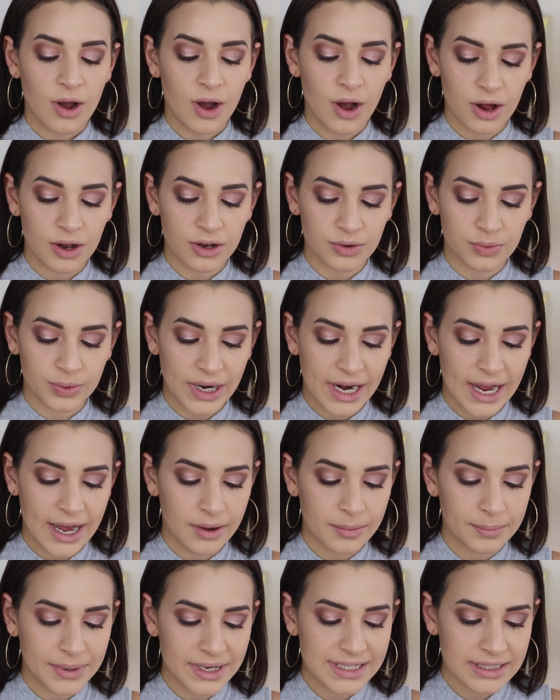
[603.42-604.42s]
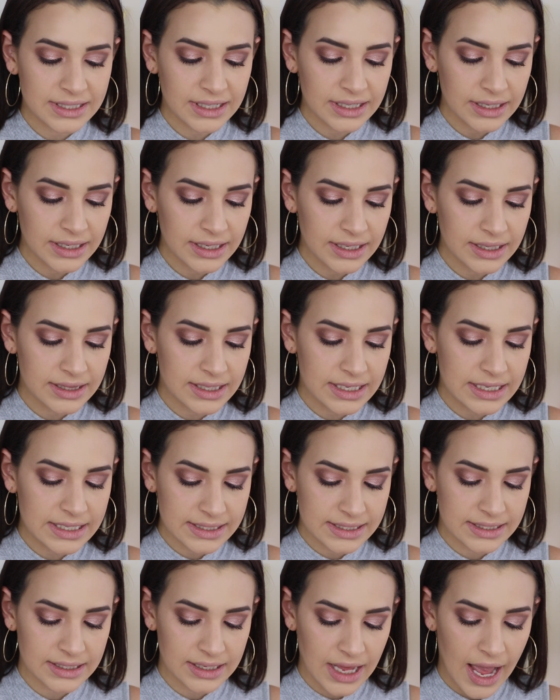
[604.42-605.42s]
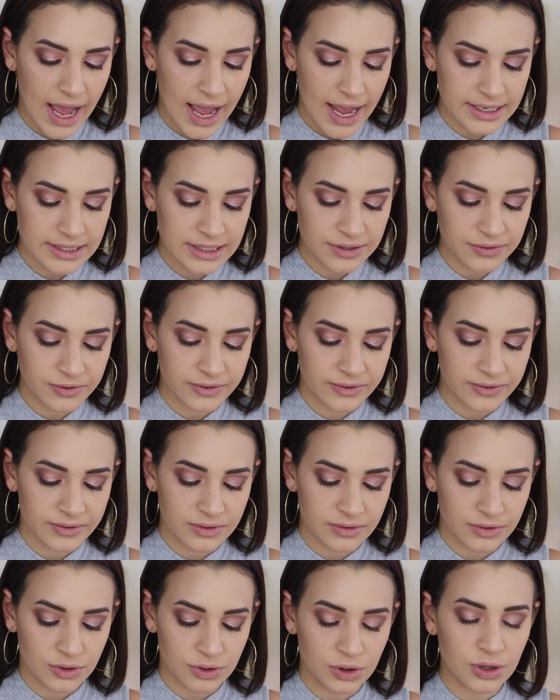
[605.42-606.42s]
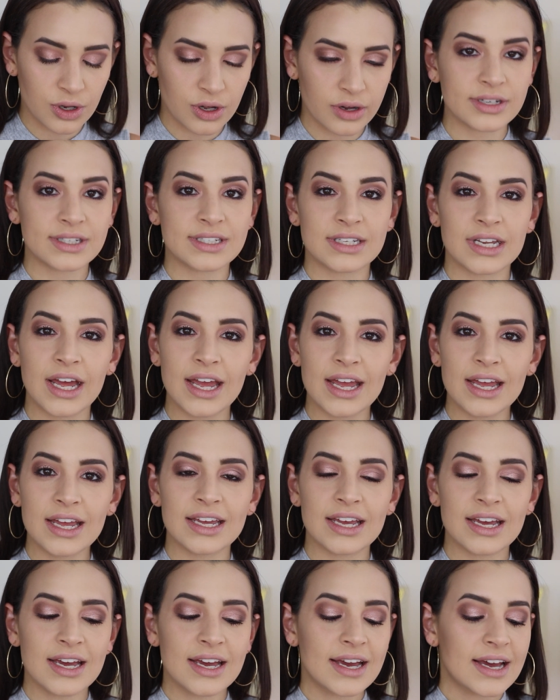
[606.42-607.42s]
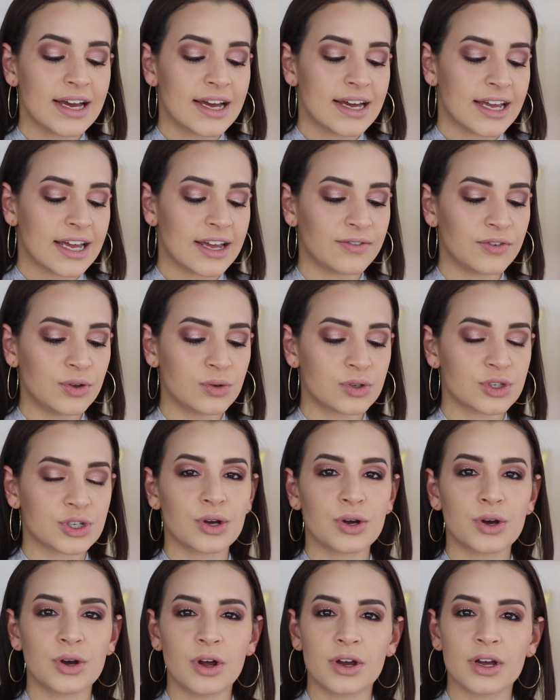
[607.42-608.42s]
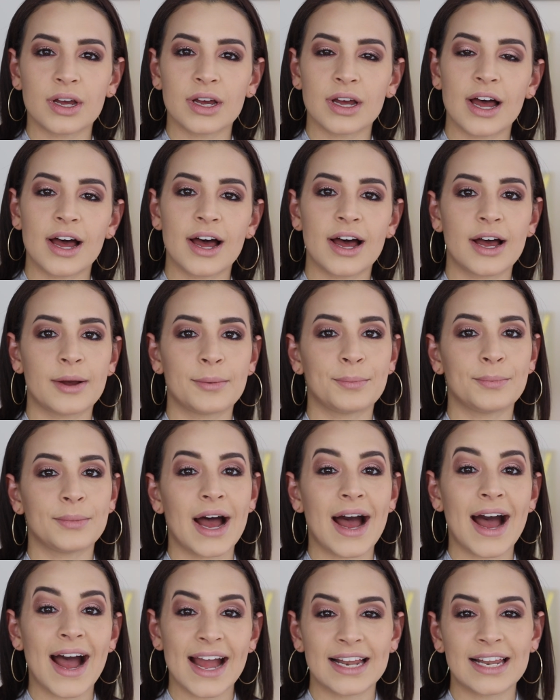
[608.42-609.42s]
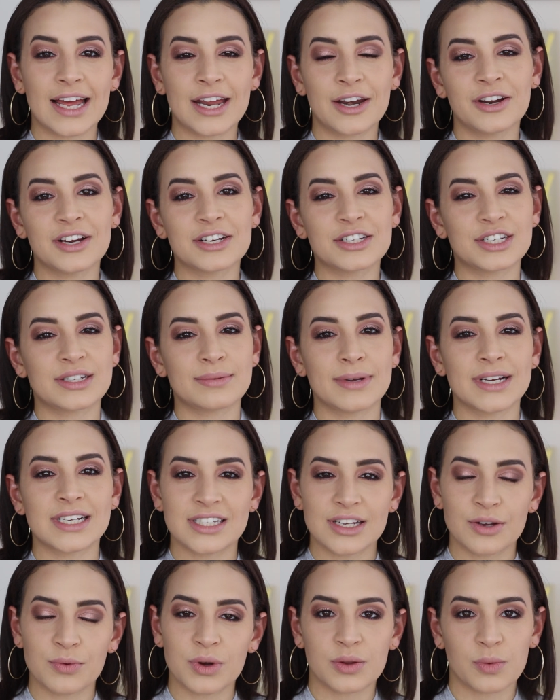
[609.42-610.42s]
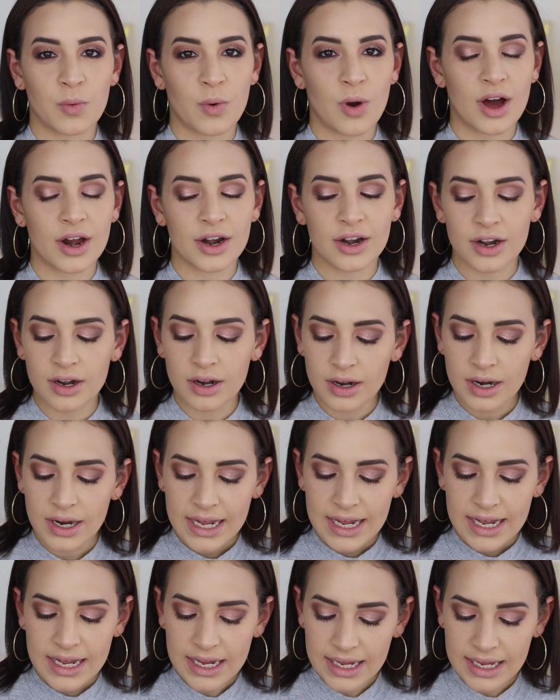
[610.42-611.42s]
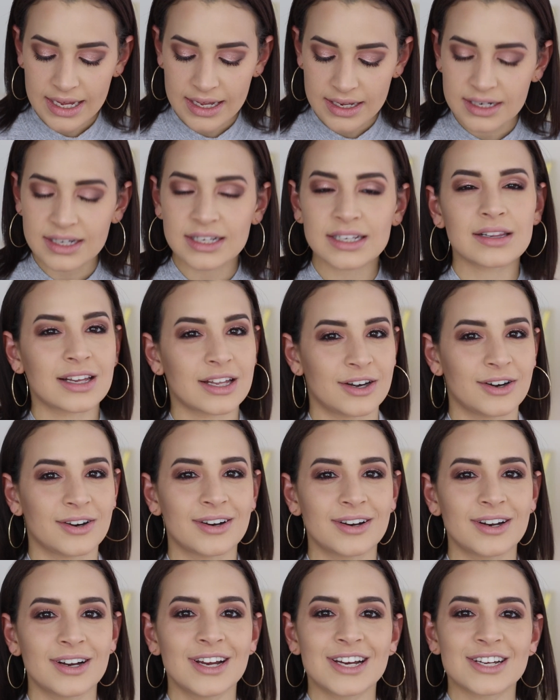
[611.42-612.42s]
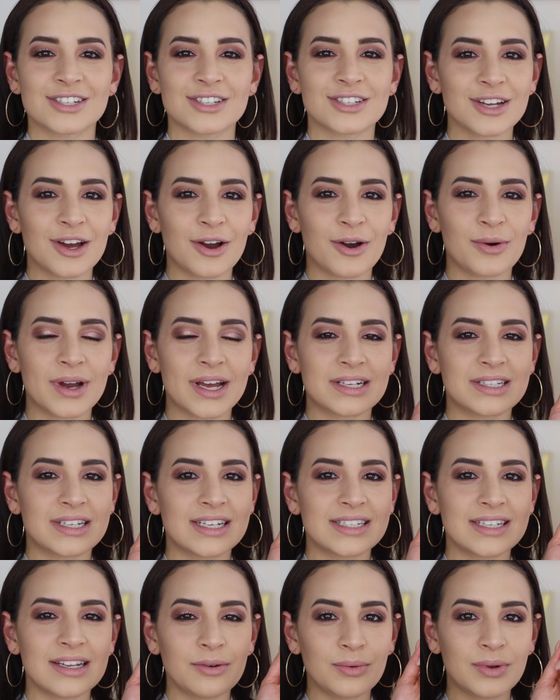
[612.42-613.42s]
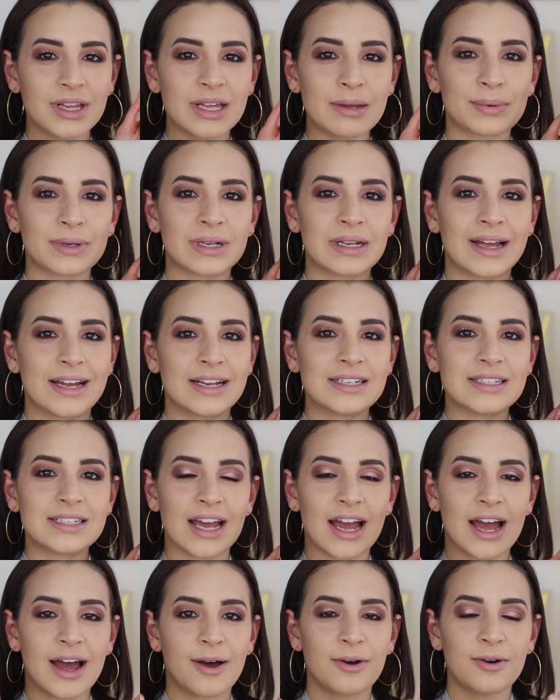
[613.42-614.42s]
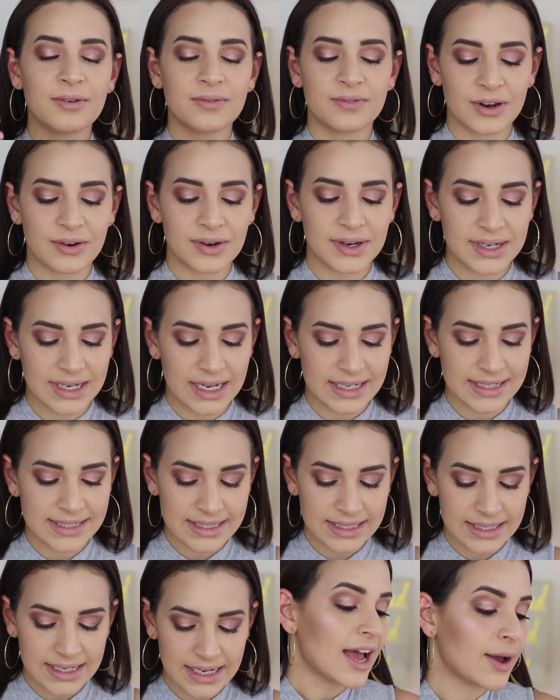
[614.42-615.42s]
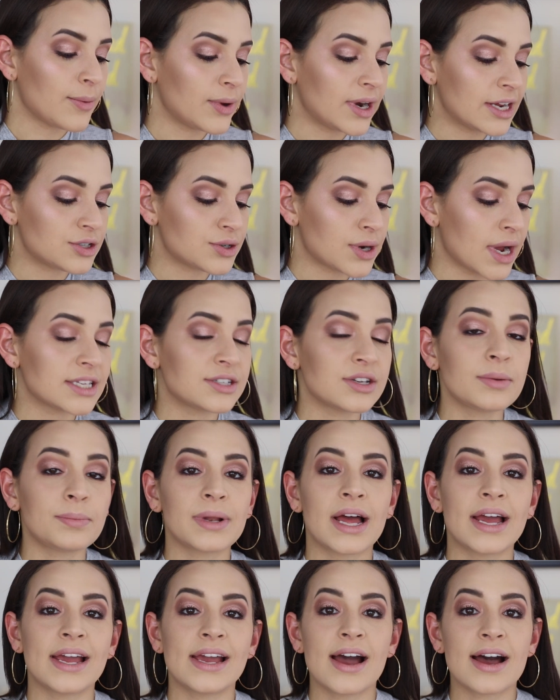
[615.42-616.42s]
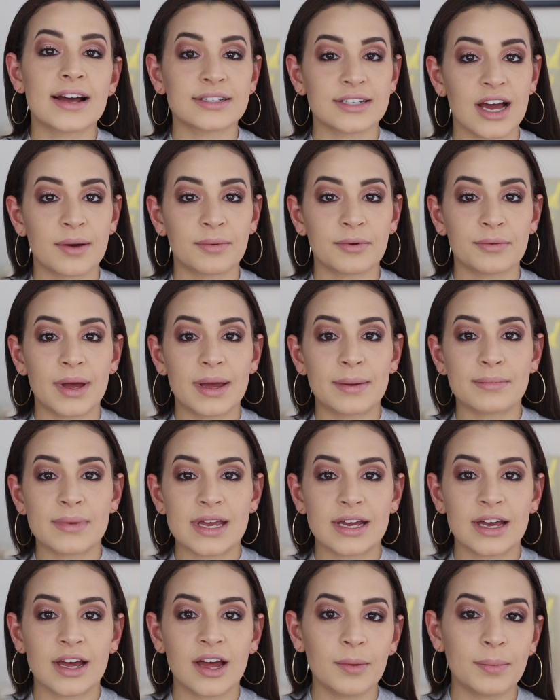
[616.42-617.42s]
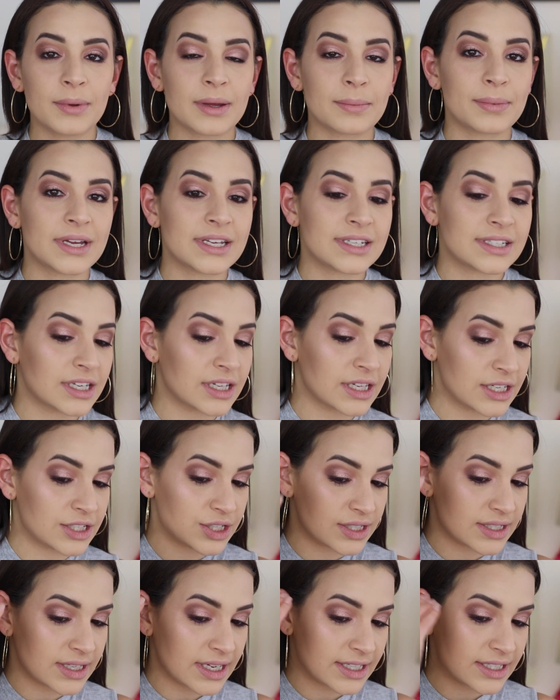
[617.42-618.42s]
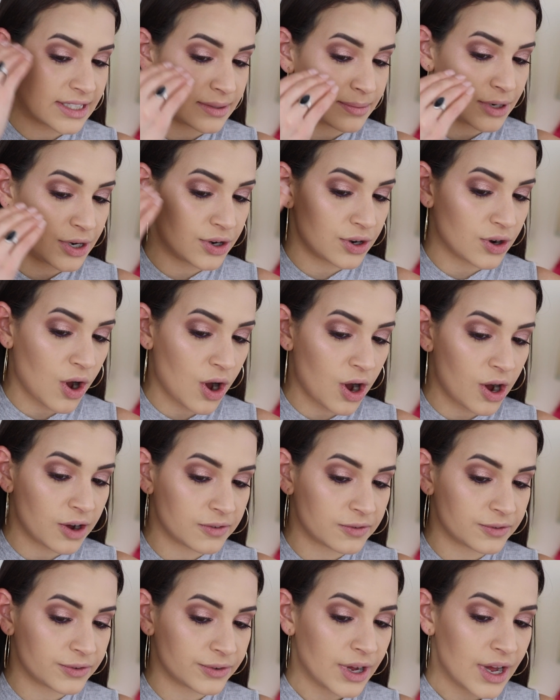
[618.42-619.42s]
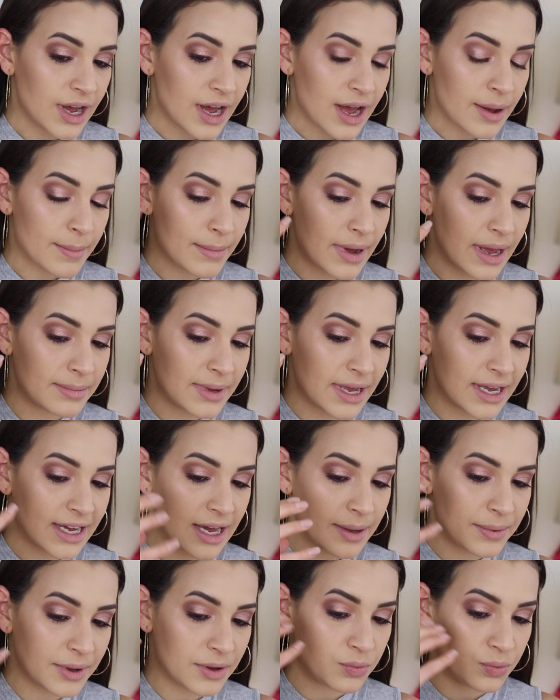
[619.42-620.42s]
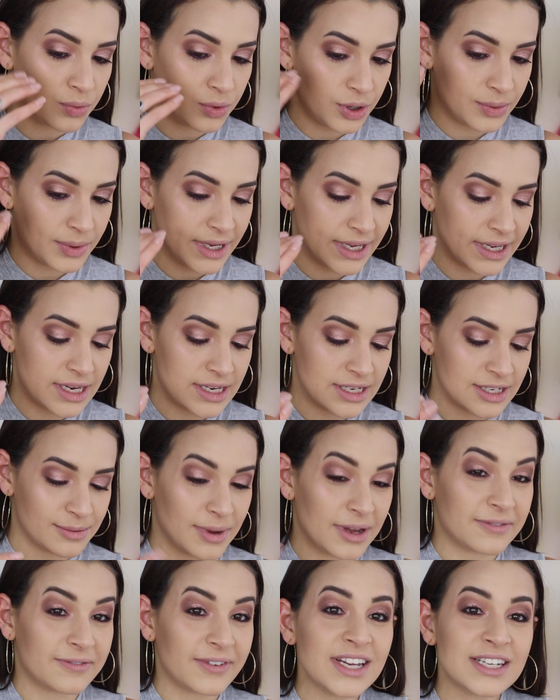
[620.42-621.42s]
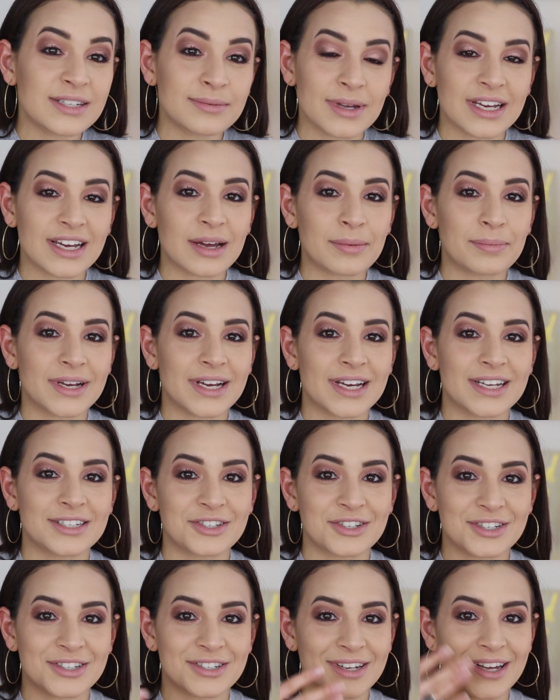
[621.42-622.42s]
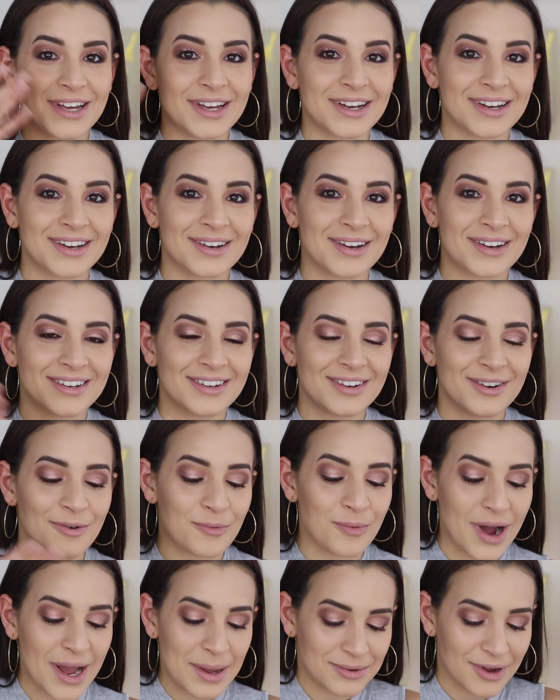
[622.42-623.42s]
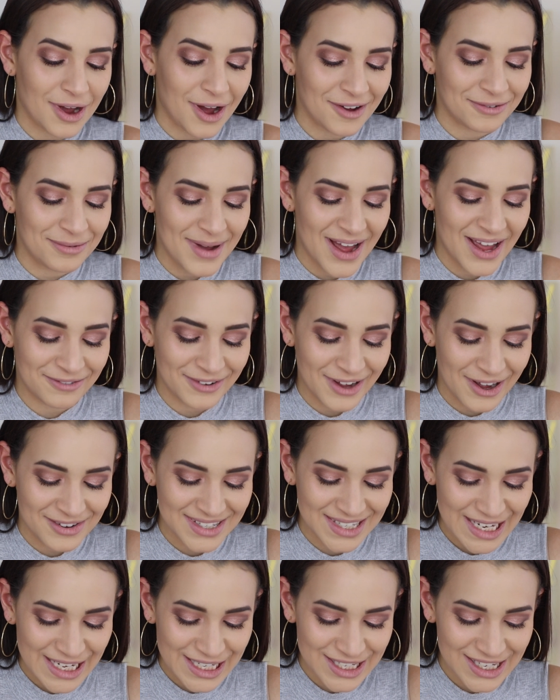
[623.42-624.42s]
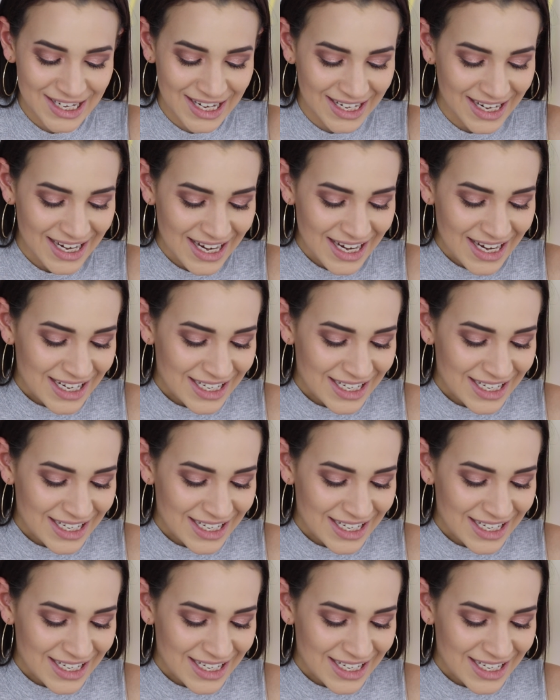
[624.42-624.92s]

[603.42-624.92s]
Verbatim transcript: all around. Basically, this kind of looks like if you took um, highlighter and just mixed it with water and glitter. So it doesn't really blend out very nicely. And when I tried to apply it on top of my makeup, it basically just like smeared off my makeup and ruined my face makeup because it just like wiped off my foundation.